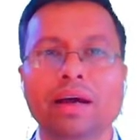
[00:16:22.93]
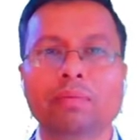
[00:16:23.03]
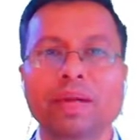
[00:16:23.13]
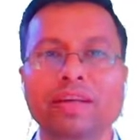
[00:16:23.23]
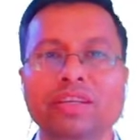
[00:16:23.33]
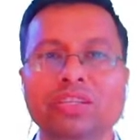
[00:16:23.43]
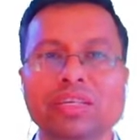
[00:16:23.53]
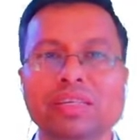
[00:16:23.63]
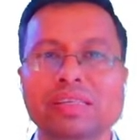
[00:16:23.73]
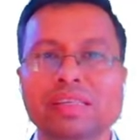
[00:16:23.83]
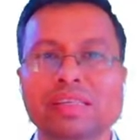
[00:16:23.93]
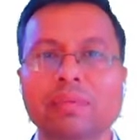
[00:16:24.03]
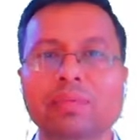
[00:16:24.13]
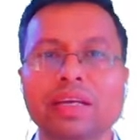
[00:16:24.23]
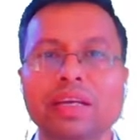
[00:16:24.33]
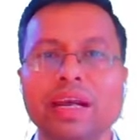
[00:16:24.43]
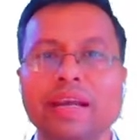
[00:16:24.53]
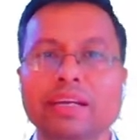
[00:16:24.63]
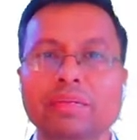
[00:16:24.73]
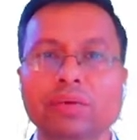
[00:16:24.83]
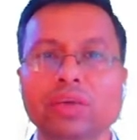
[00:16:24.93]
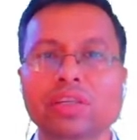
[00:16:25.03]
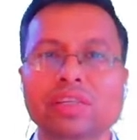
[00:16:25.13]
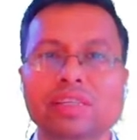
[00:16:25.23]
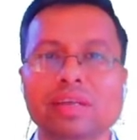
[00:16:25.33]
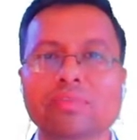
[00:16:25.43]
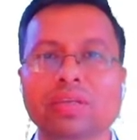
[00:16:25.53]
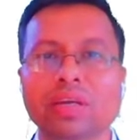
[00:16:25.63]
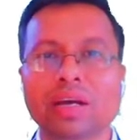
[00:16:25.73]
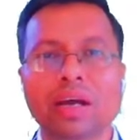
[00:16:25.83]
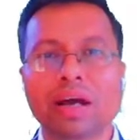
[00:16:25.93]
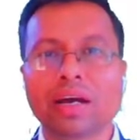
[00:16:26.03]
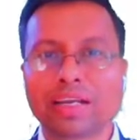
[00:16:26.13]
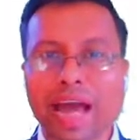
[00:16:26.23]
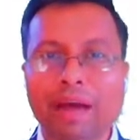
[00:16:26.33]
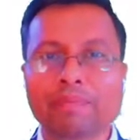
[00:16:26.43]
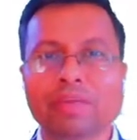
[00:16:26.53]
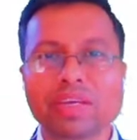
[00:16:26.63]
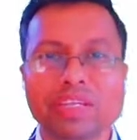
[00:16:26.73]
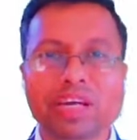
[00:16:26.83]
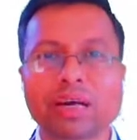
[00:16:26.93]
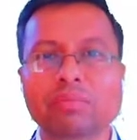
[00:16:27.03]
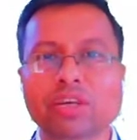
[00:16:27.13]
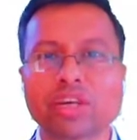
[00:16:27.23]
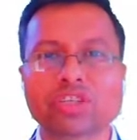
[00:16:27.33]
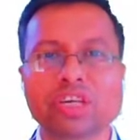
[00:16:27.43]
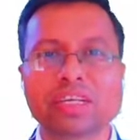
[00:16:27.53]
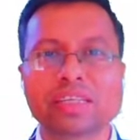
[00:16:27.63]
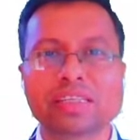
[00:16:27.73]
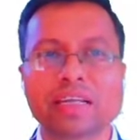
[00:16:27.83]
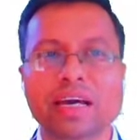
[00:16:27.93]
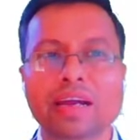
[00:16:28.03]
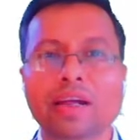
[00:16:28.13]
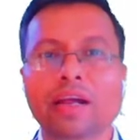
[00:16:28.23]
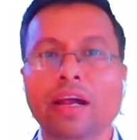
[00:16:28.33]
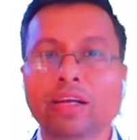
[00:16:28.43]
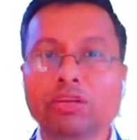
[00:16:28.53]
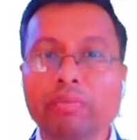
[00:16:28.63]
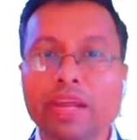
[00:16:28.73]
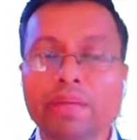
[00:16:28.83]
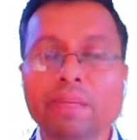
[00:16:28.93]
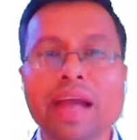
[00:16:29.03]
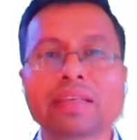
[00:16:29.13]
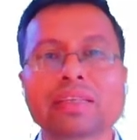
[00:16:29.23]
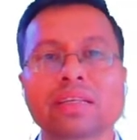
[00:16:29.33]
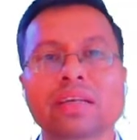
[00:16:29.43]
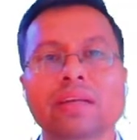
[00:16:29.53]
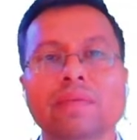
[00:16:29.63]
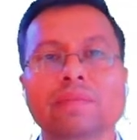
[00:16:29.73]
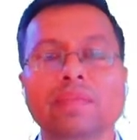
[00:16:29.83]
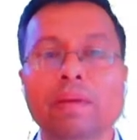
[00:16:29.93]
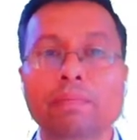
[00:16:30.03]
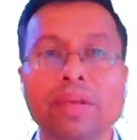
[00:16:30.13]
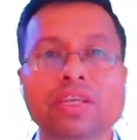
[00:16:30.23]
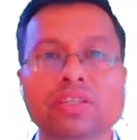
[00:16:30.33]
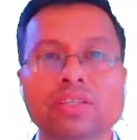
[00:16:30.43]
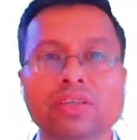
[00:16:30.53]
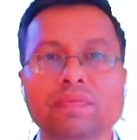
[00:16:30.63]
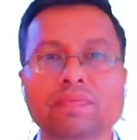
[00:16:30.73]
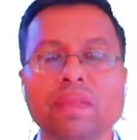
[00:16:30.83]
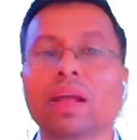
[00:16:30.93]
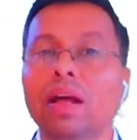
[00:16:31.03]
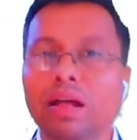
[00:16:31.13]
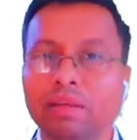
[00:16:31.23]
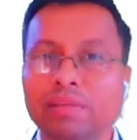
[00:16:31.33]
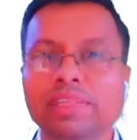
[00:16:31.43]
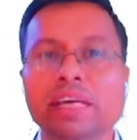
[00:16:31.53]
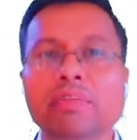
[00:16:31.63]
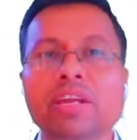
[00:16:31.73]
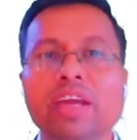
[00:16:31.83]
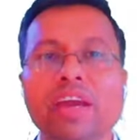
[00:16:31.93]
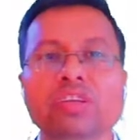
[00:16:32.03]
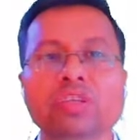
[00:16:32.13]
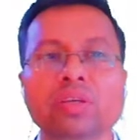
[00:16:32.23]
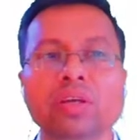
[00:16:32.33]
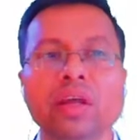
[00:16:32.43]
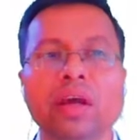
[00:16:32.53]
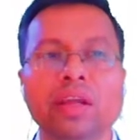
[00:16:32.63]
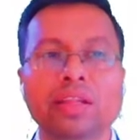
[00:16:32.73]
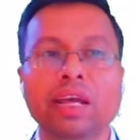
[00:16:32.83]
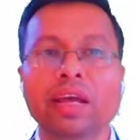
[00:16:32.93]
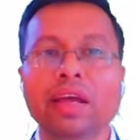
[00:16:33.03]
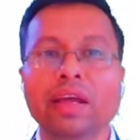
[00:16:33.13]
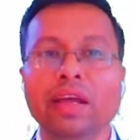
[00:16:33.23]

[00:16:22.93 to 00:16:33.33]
politicians say something and reporters say something. A gap in their communication is there, and to minimize the breach, miscommunication, they